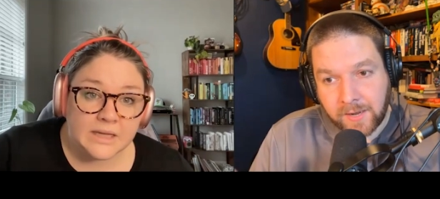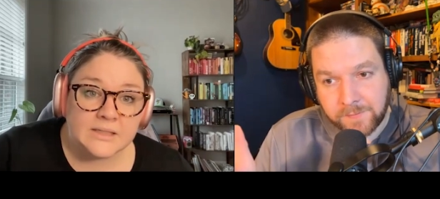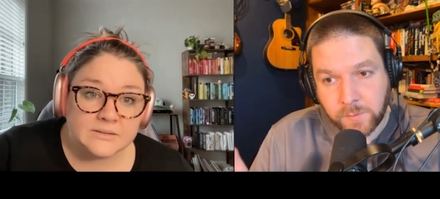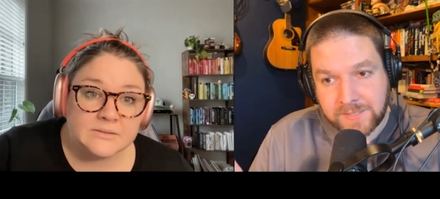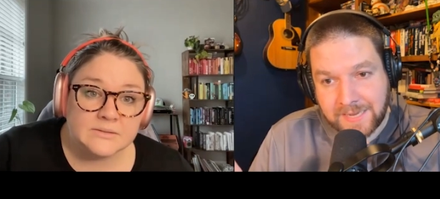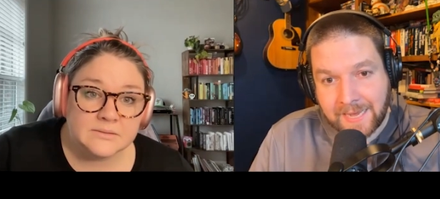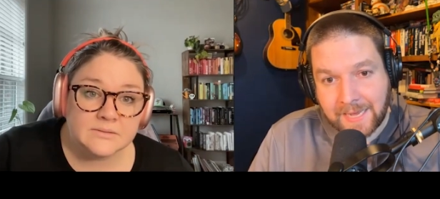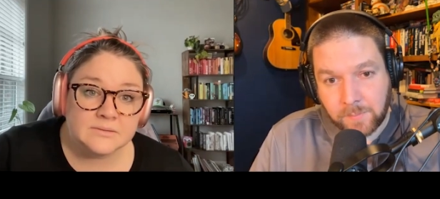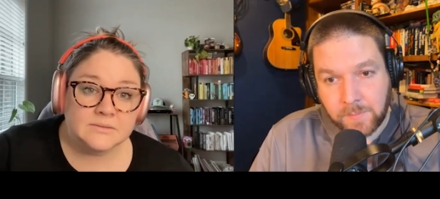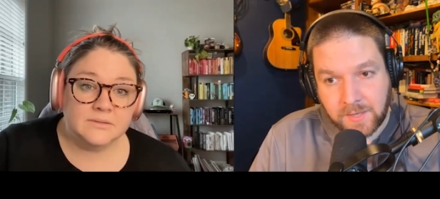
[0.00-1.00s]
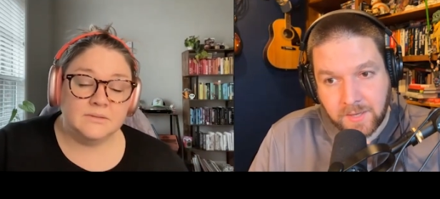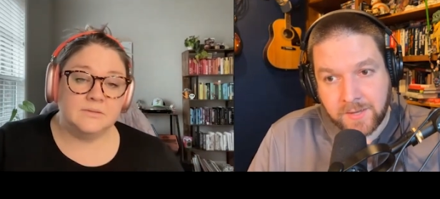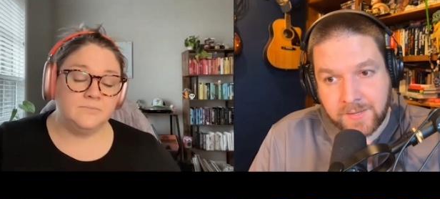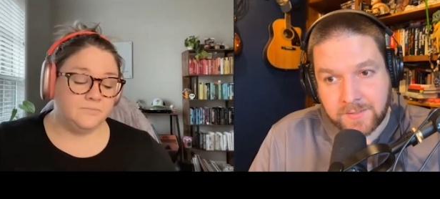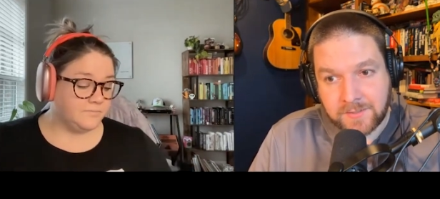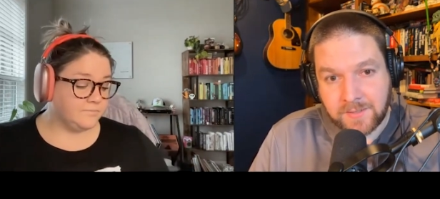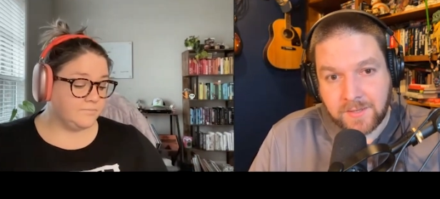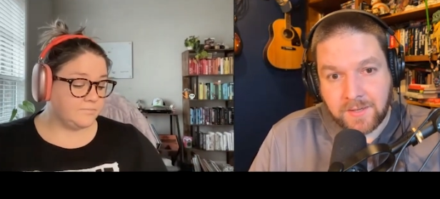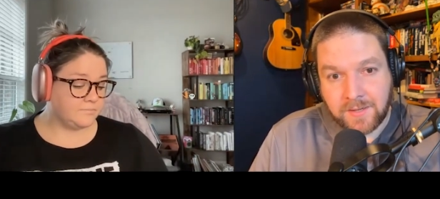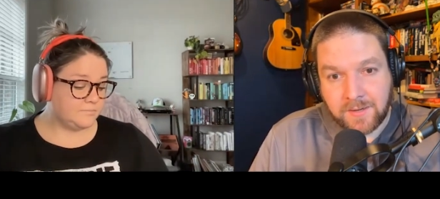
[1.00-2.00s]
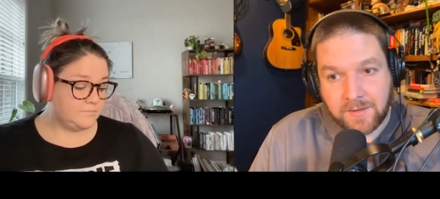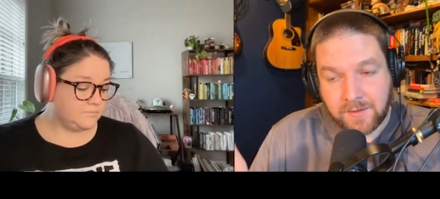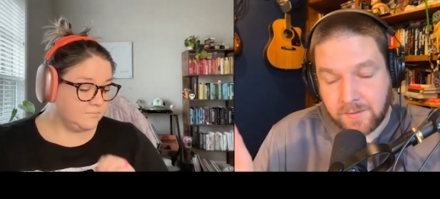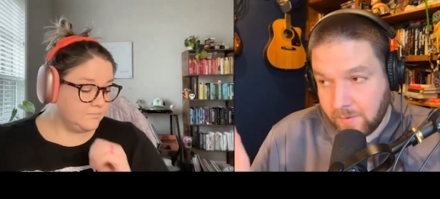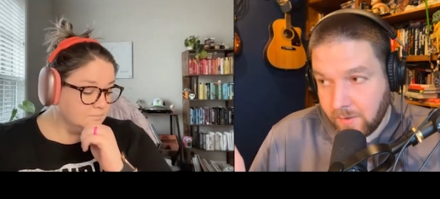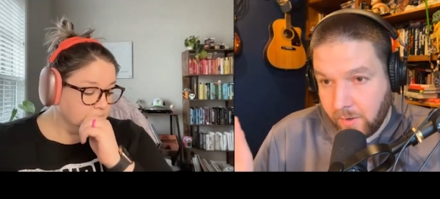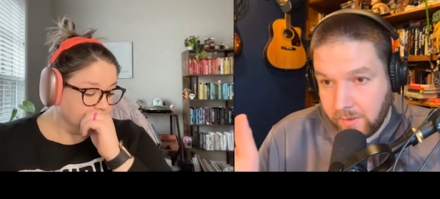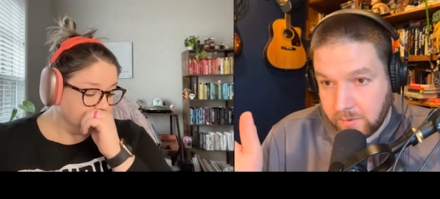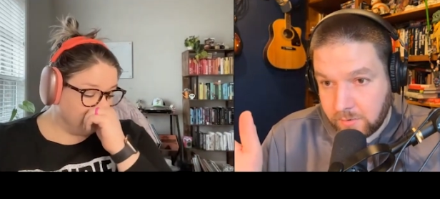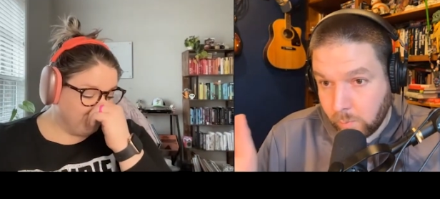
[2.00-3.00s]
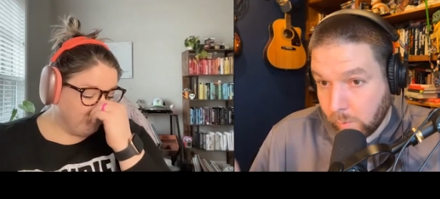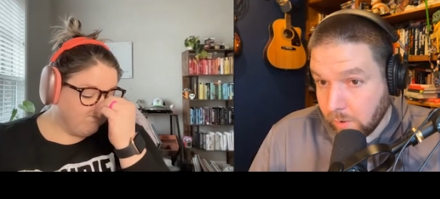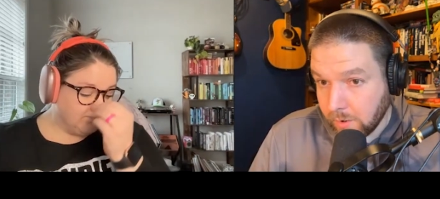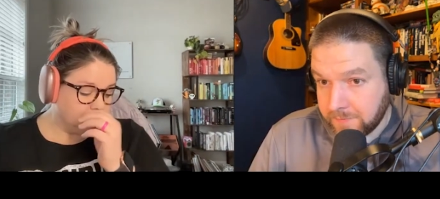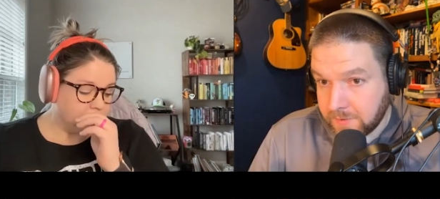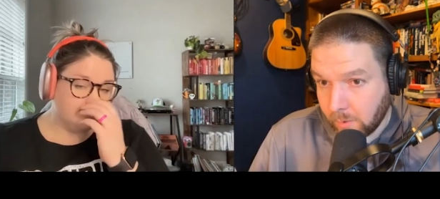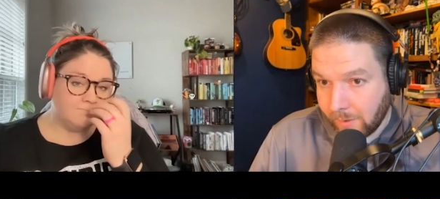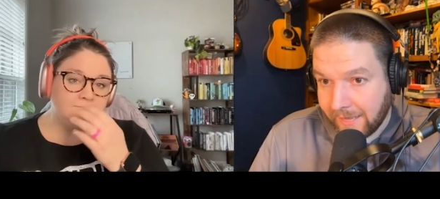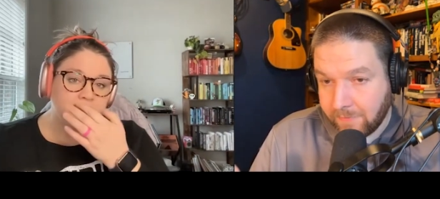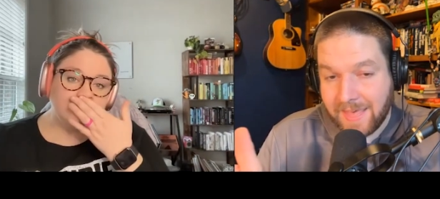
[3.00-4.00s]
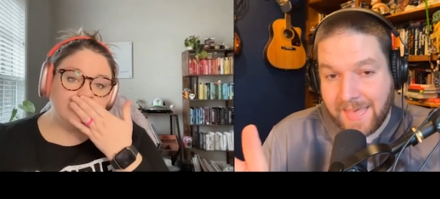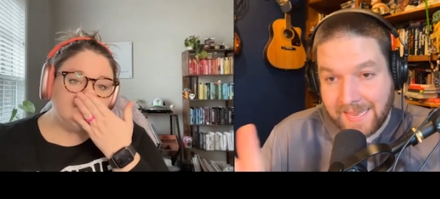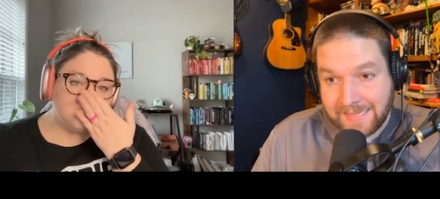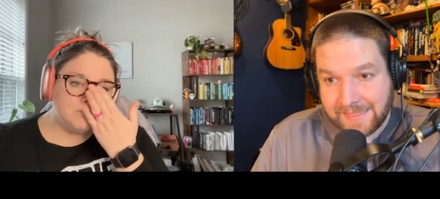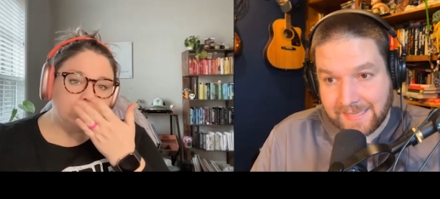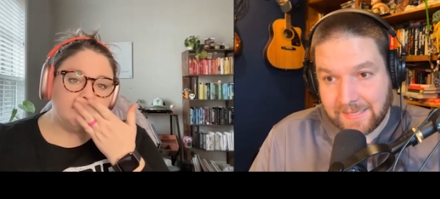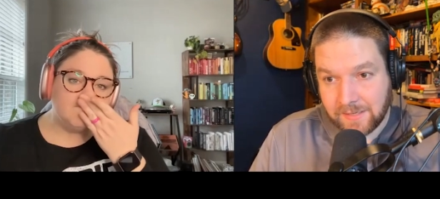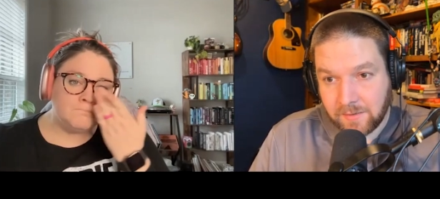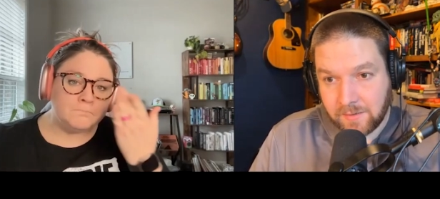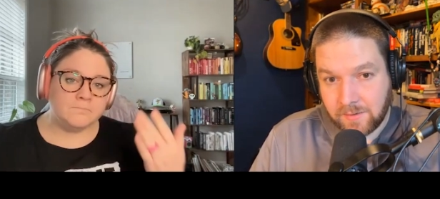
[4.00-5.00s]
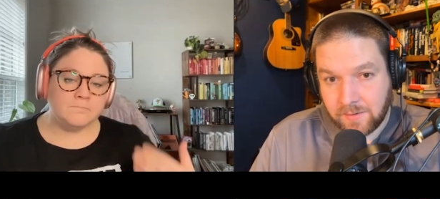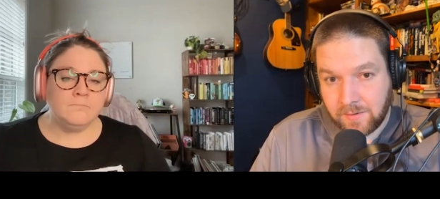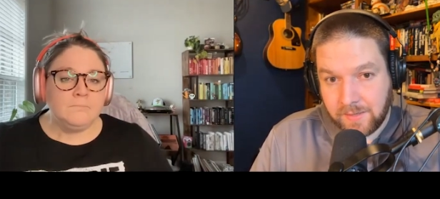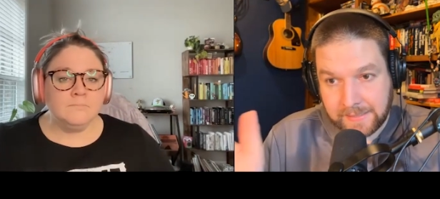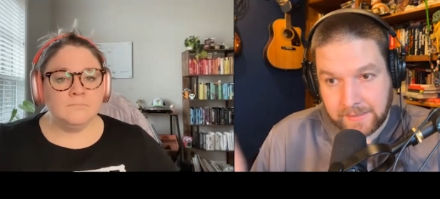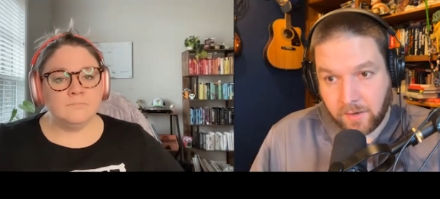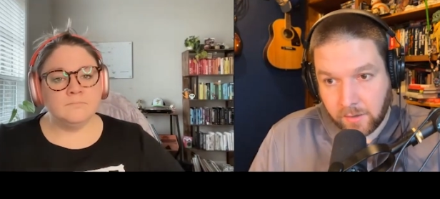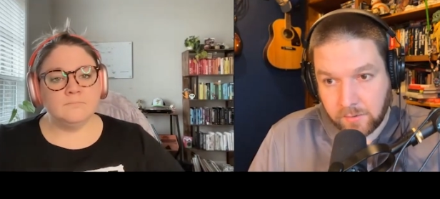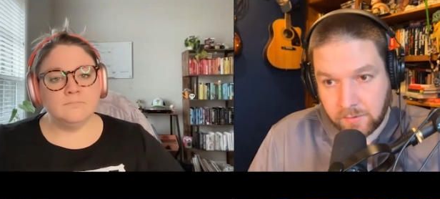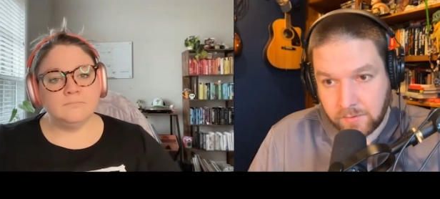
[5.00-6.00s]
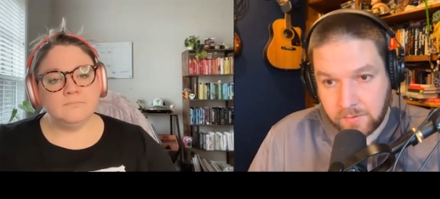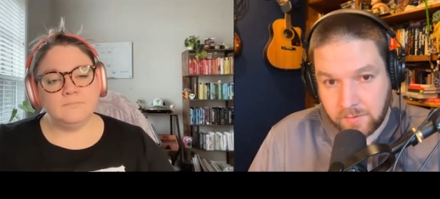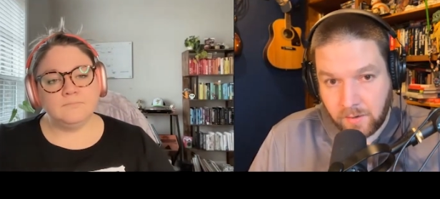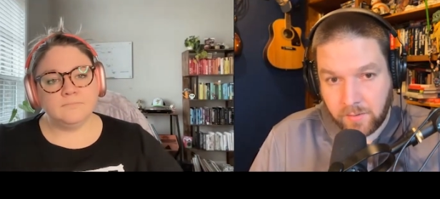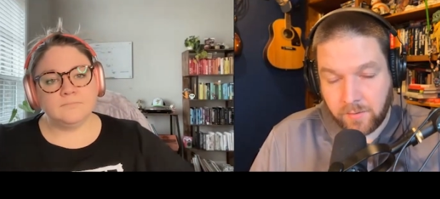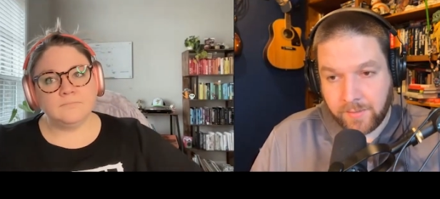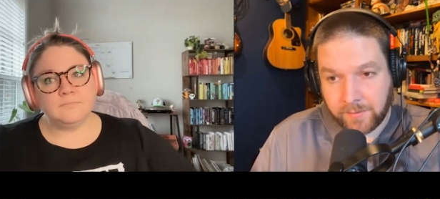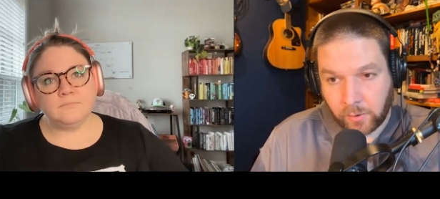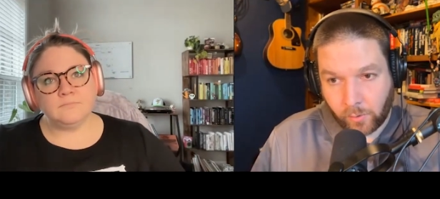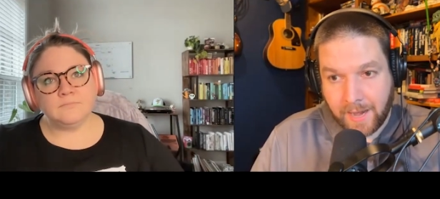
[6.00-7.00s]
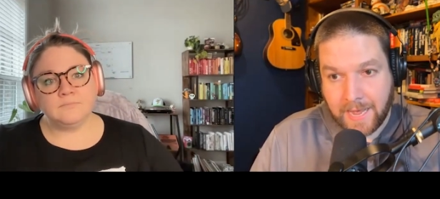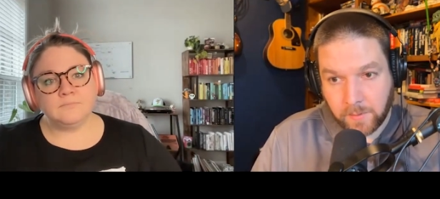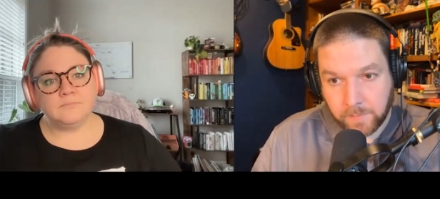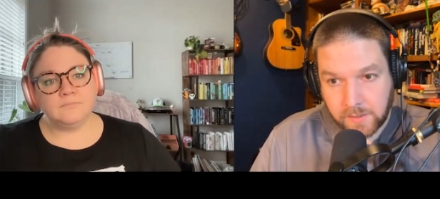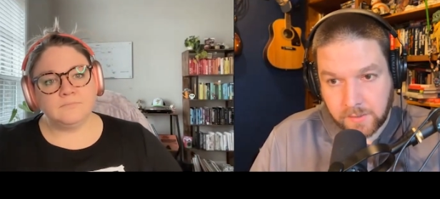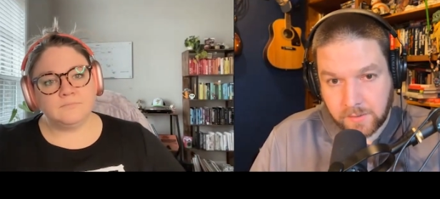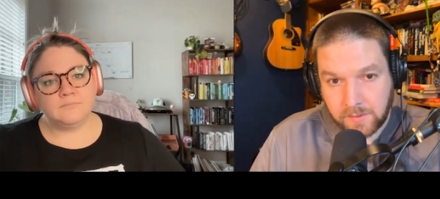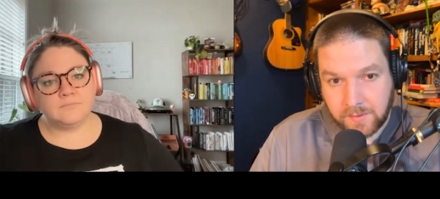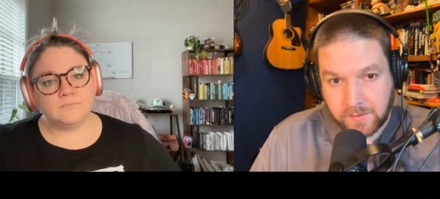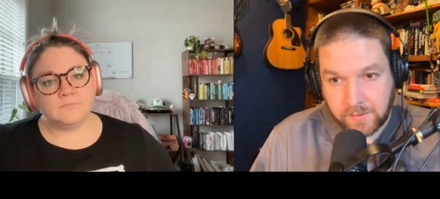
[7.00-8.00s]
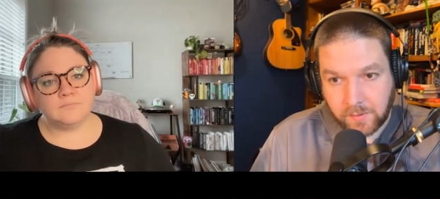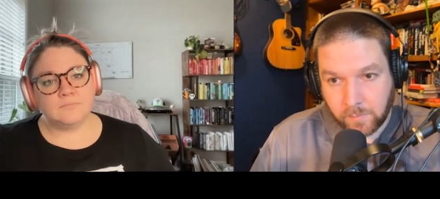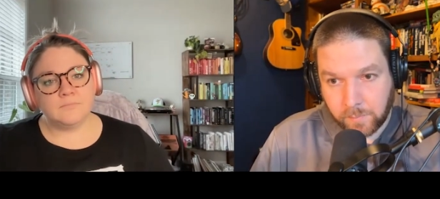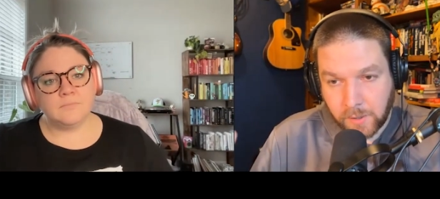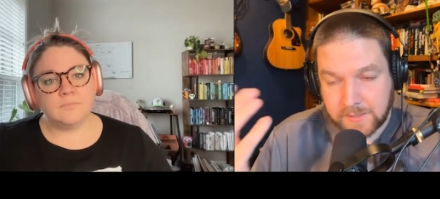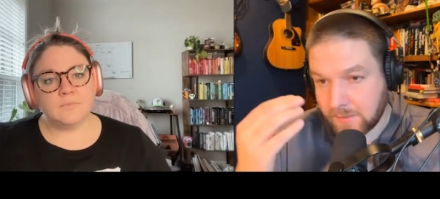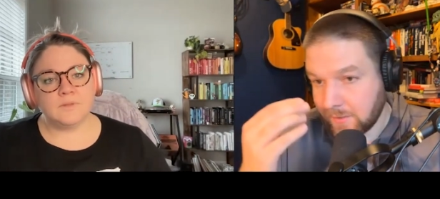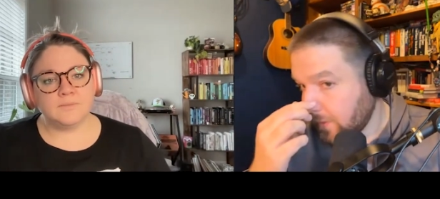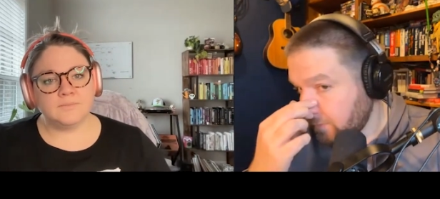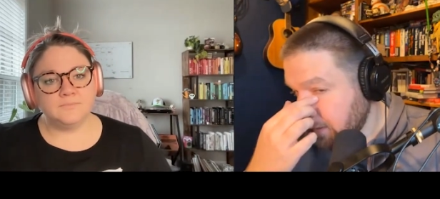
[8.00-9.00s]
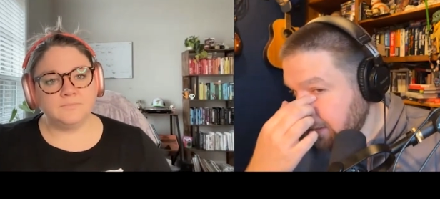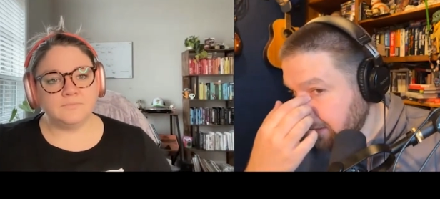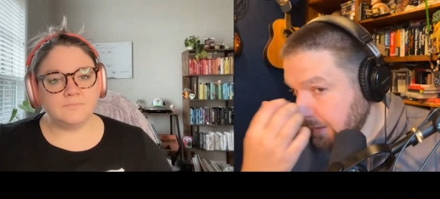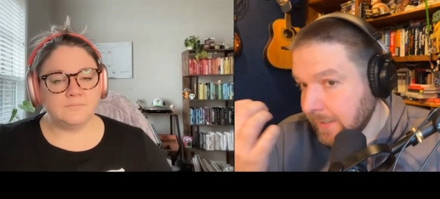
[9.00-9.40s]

Speaker 1: have to attack because the dwarves don't have anything in there other than cram, that little bread stuff they've been eating.